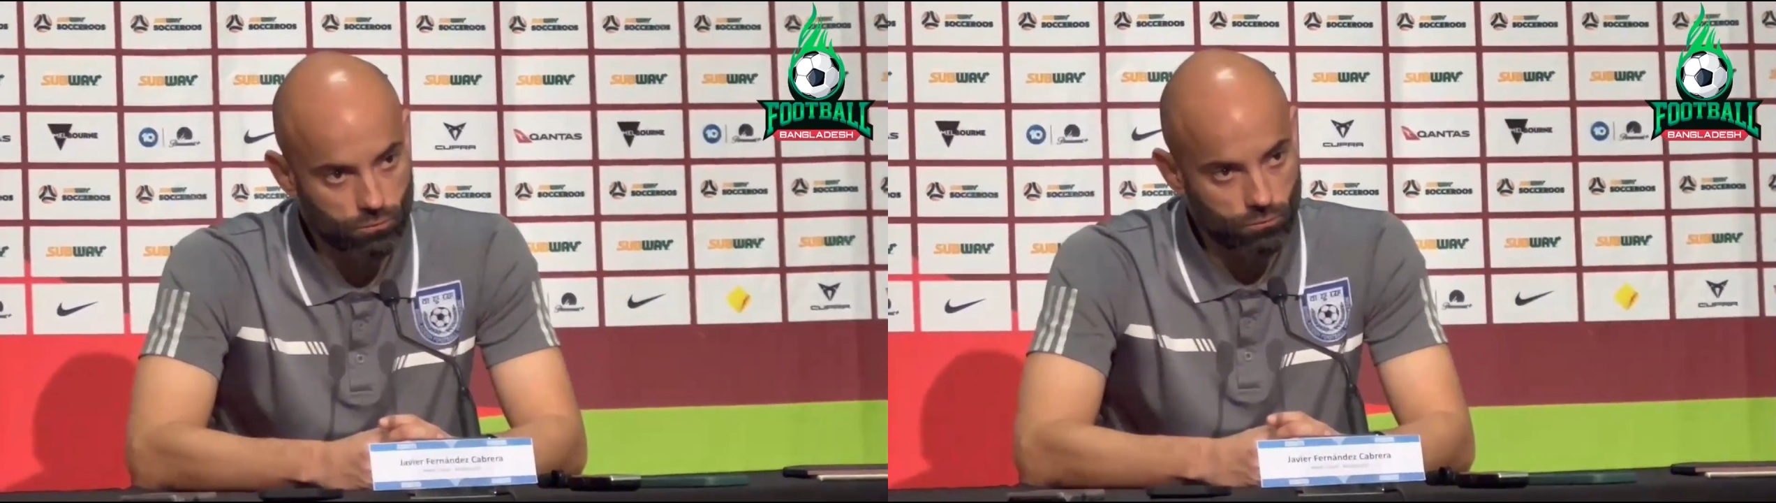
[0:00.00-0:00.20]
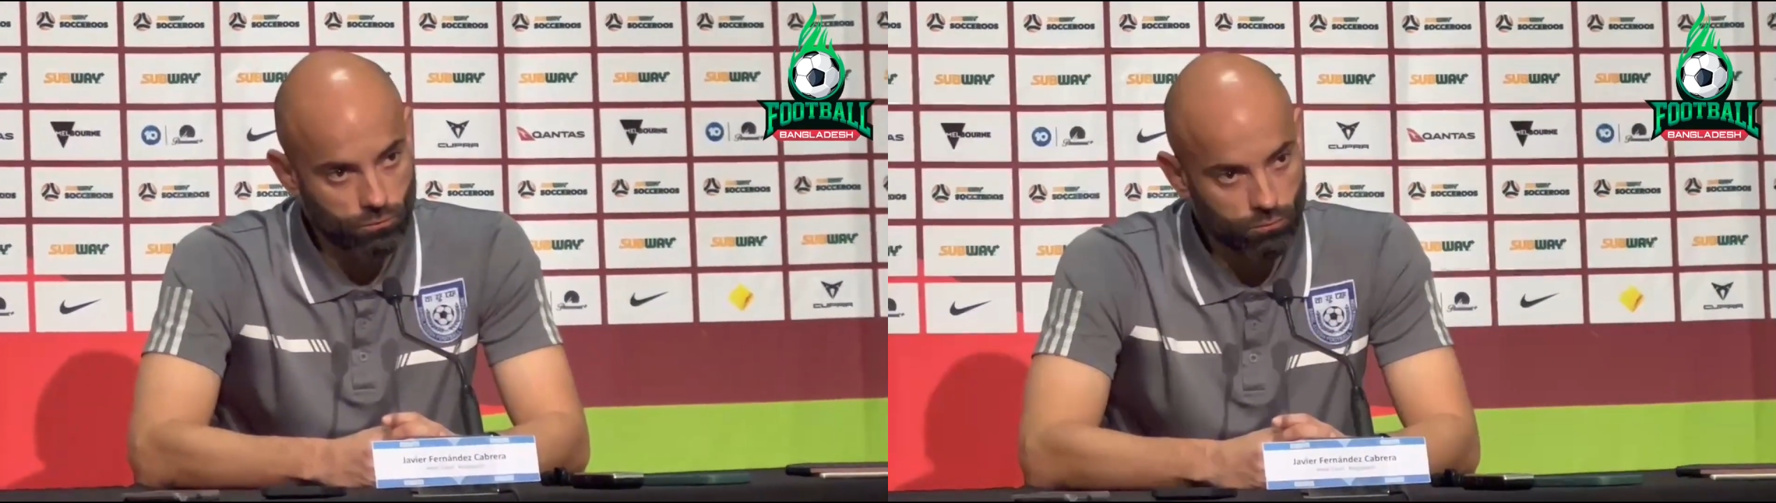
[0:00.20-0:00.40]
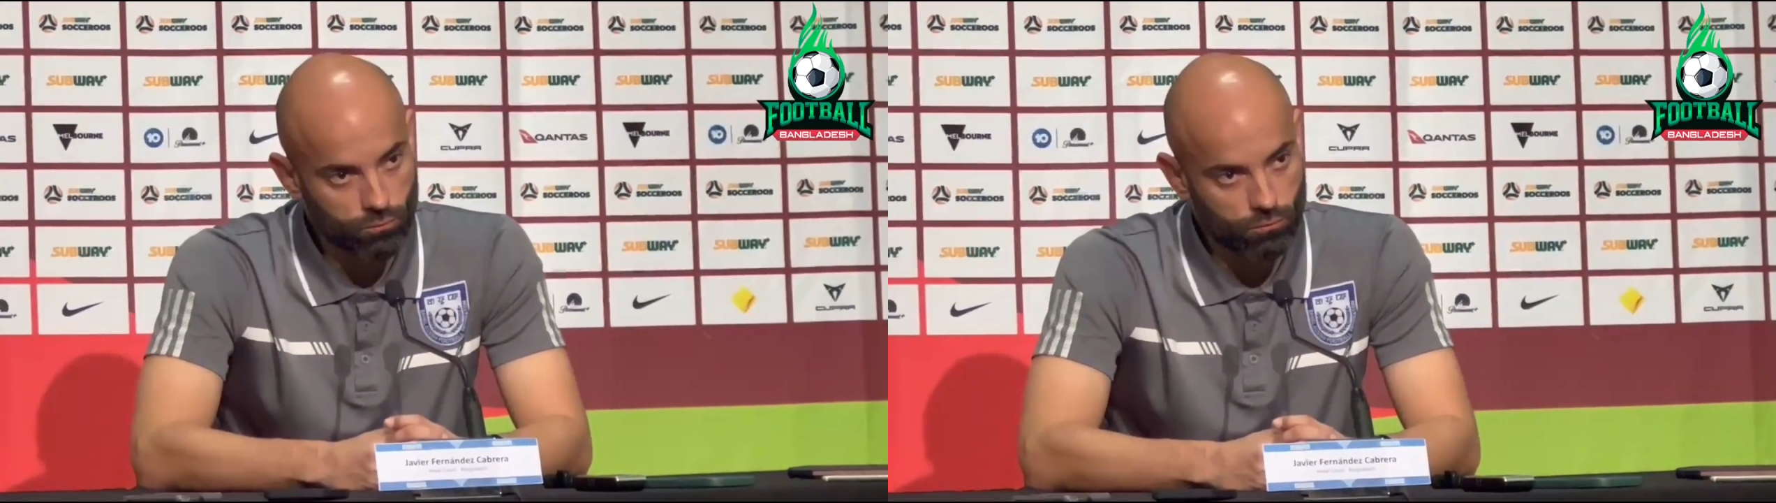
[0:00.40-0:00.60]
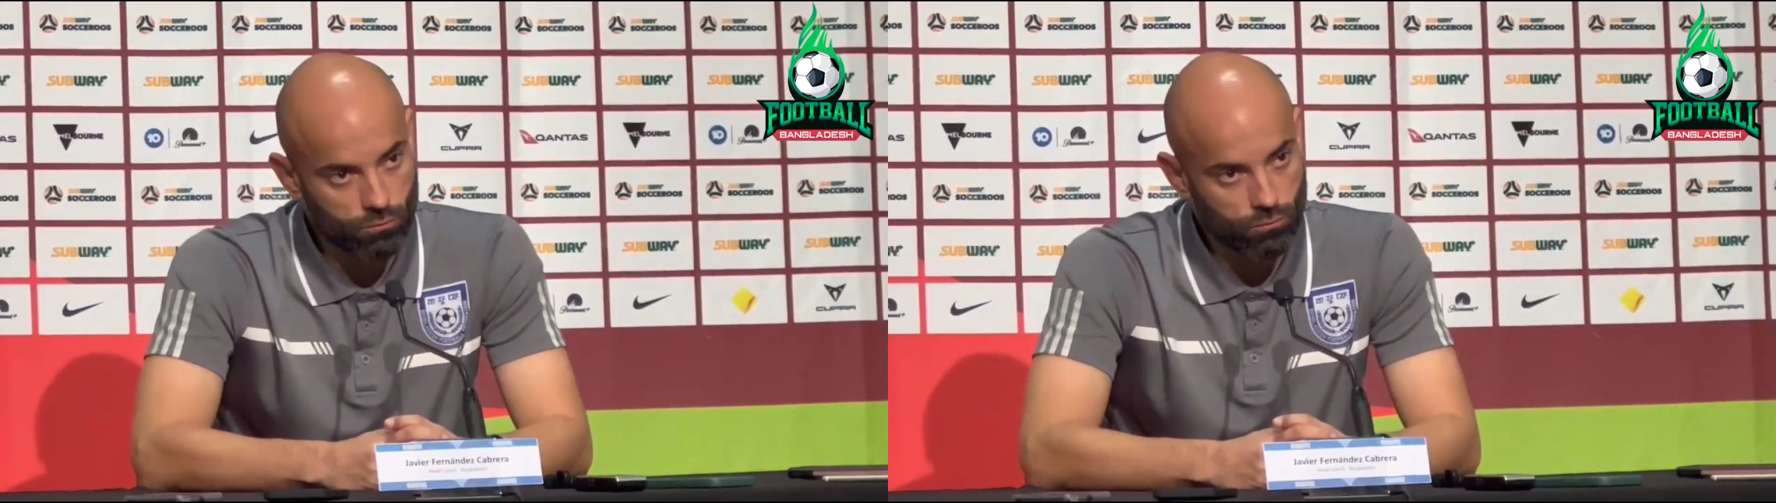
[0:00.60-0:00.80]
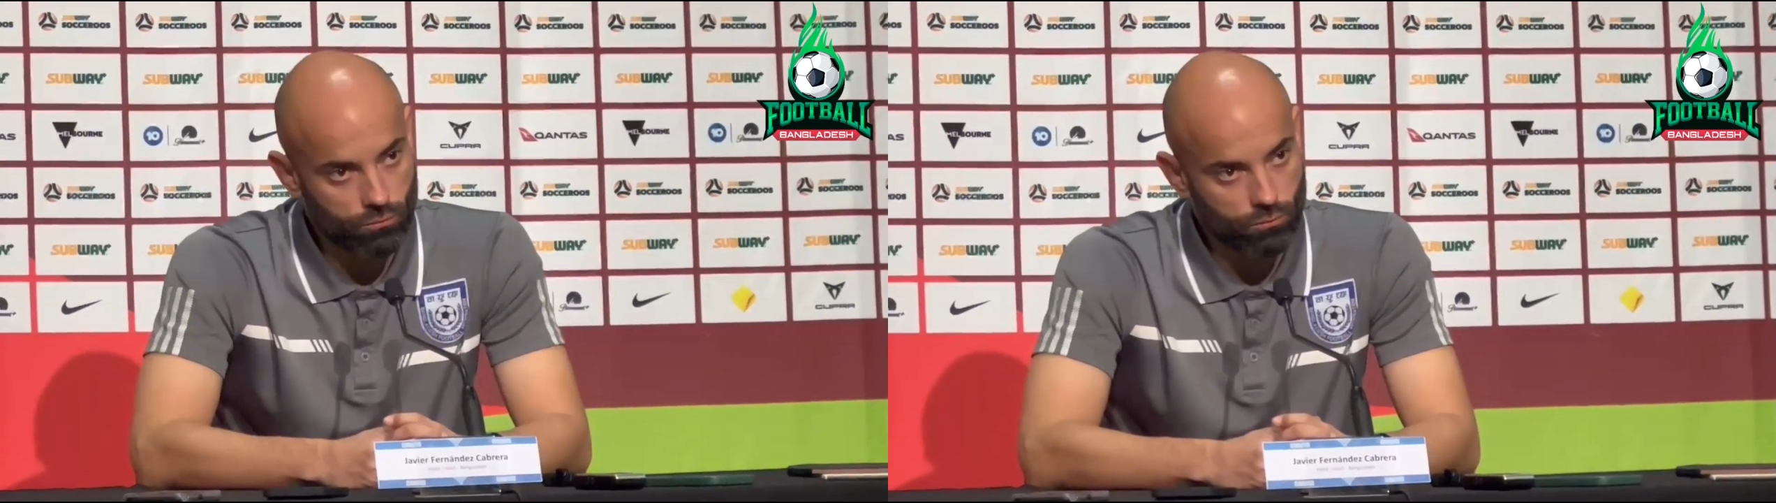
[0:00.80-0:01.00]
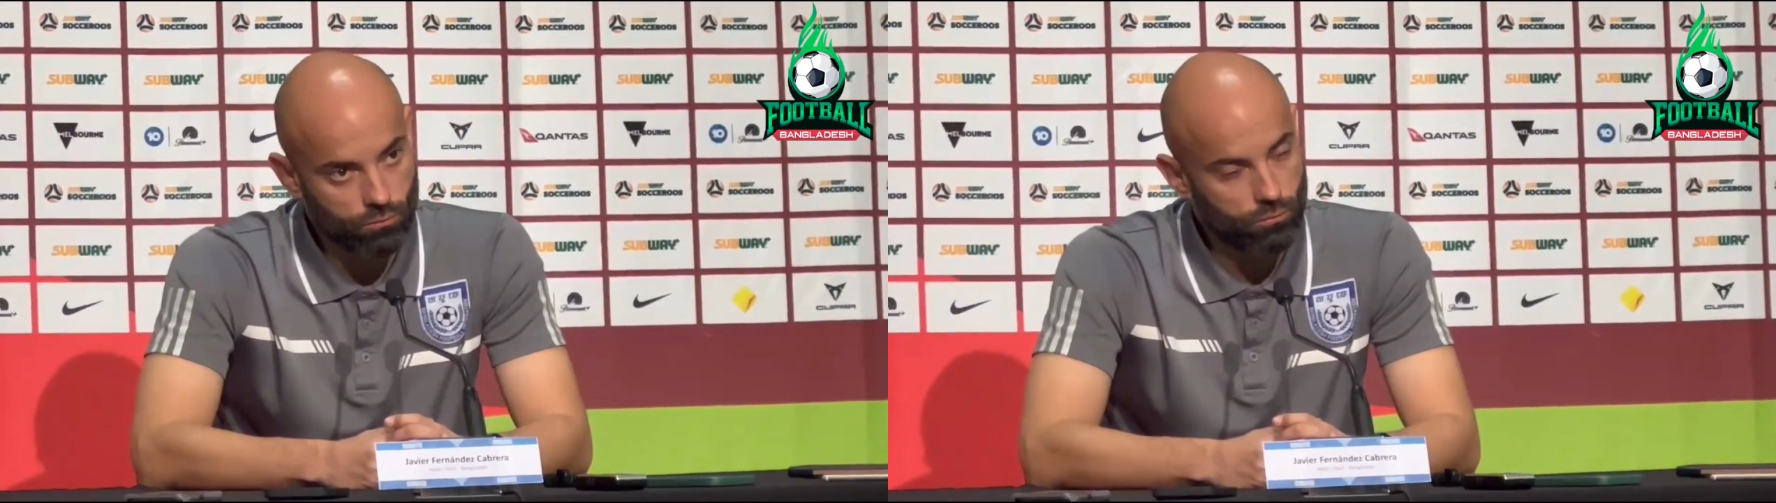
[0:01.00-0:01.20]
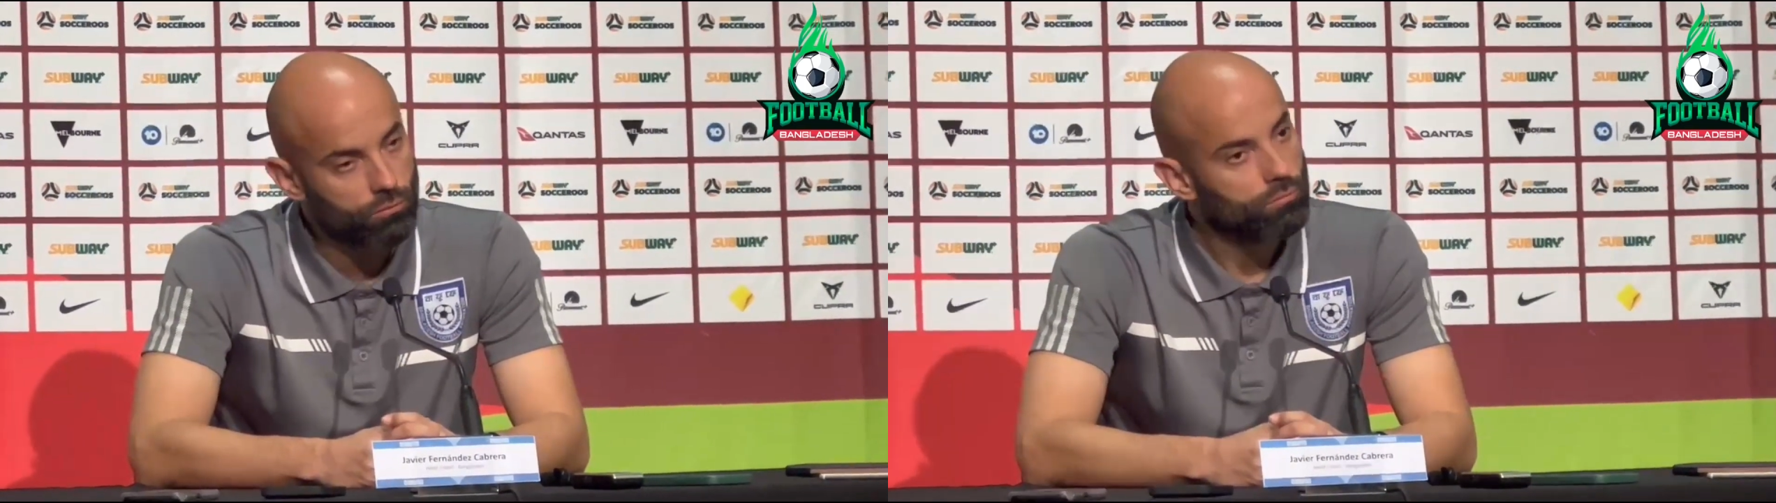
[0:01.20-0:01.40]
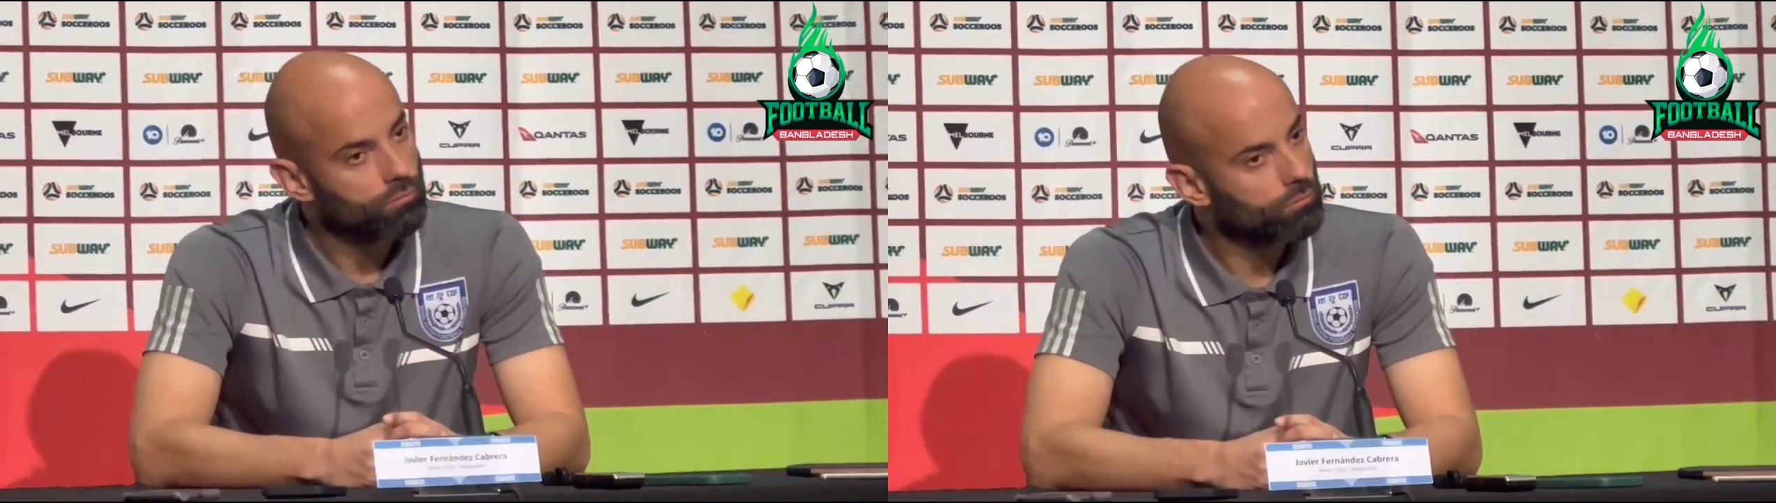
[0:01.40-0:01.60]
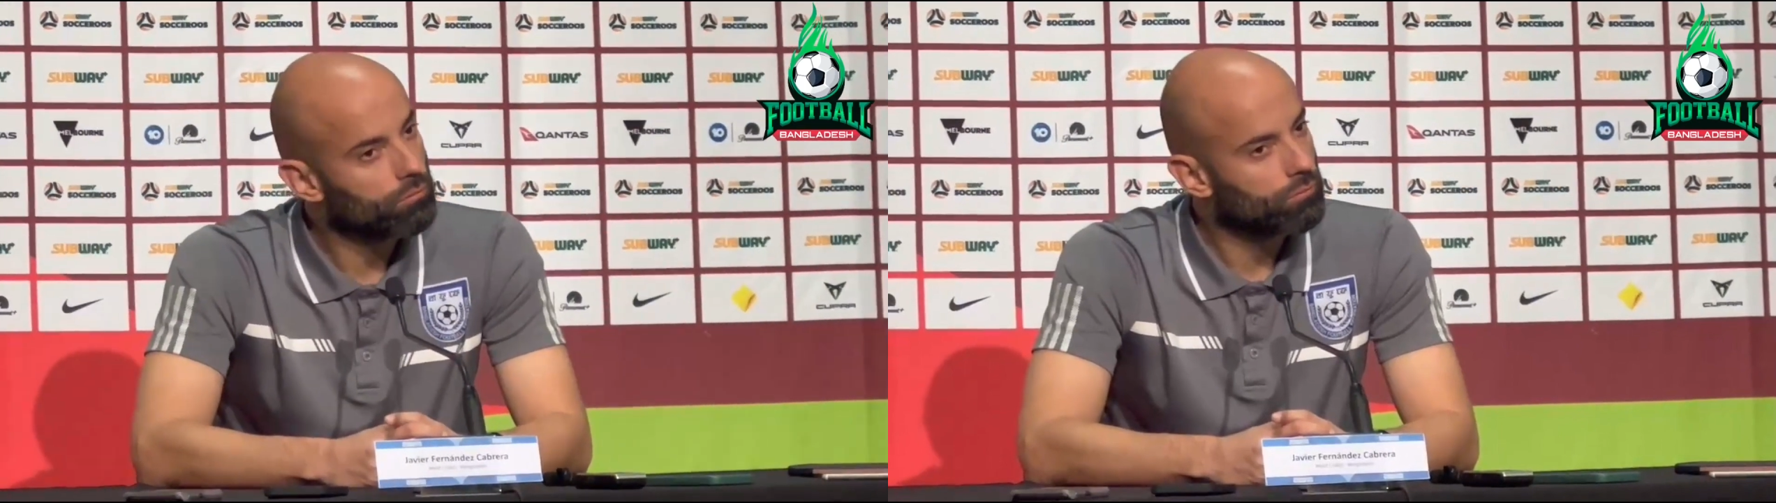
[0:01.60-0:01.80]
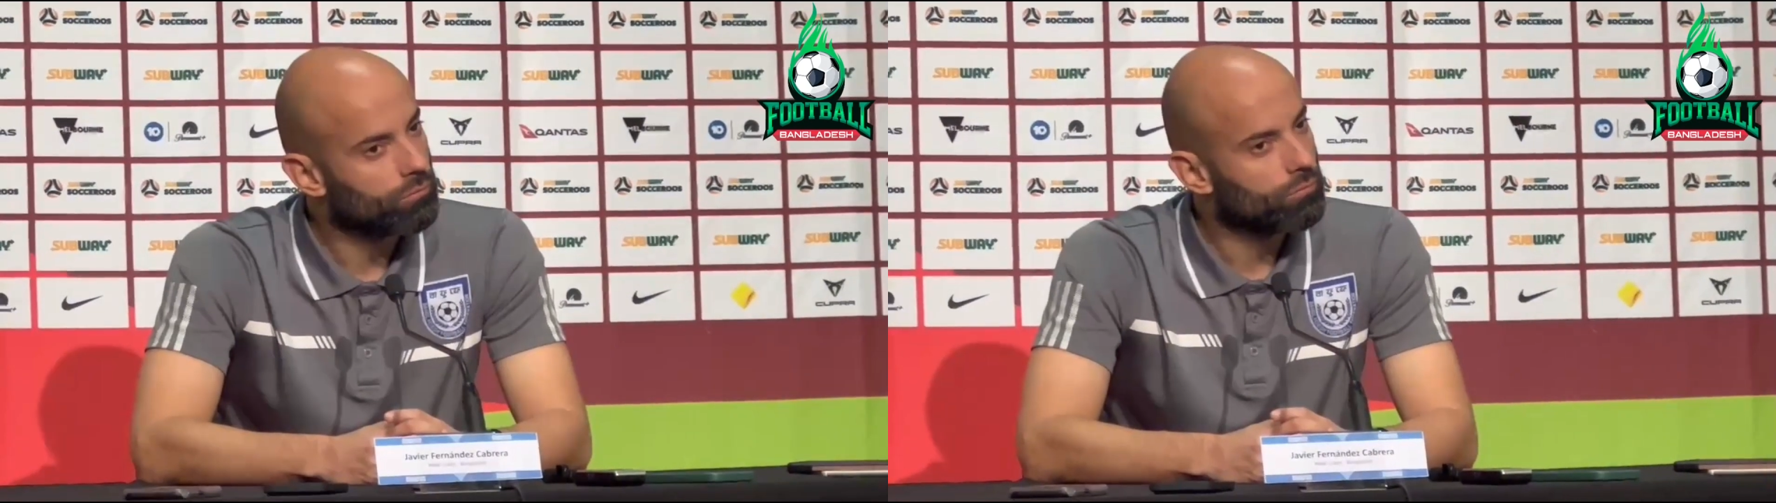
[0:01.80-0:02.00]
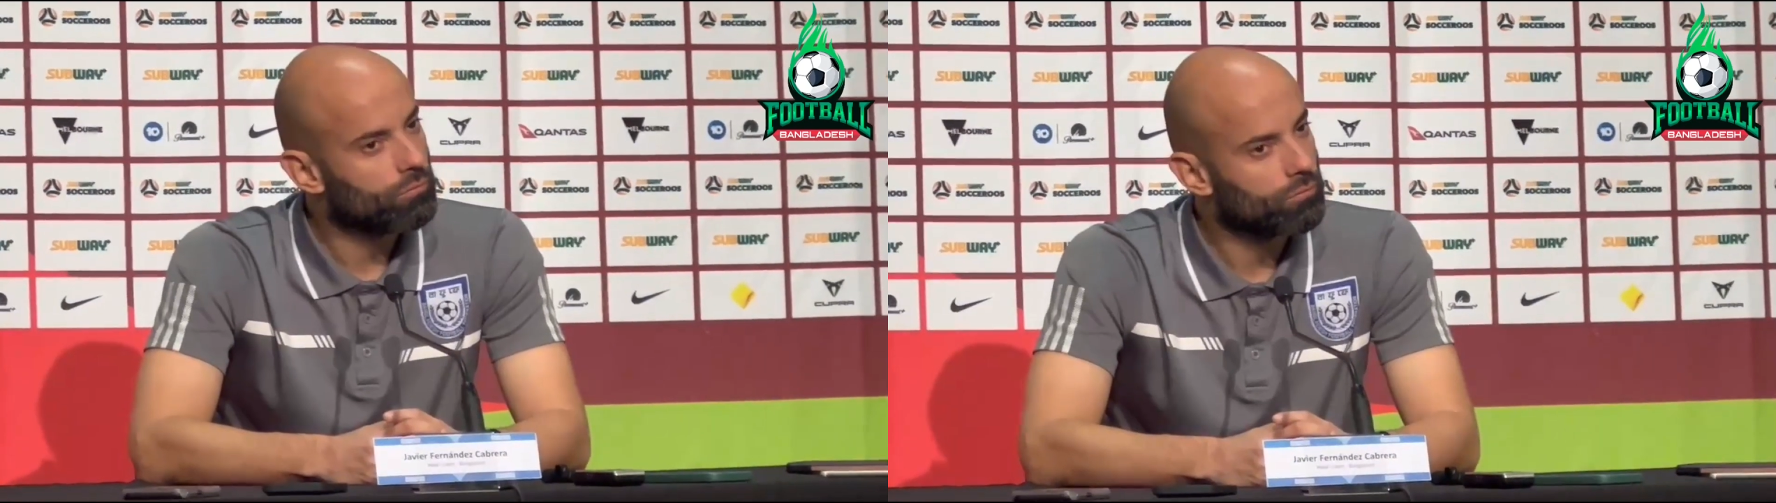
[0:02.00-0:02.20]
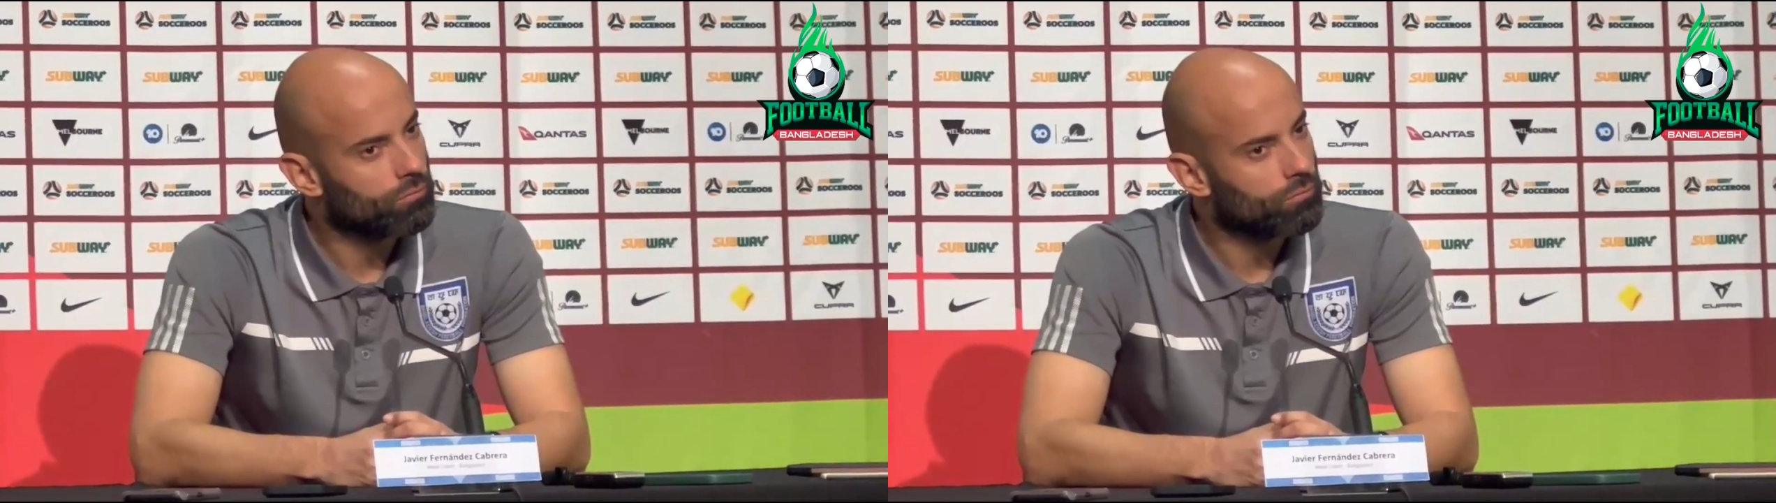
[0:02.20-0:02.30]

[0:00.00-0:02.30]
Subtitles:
as an Australian journalist, did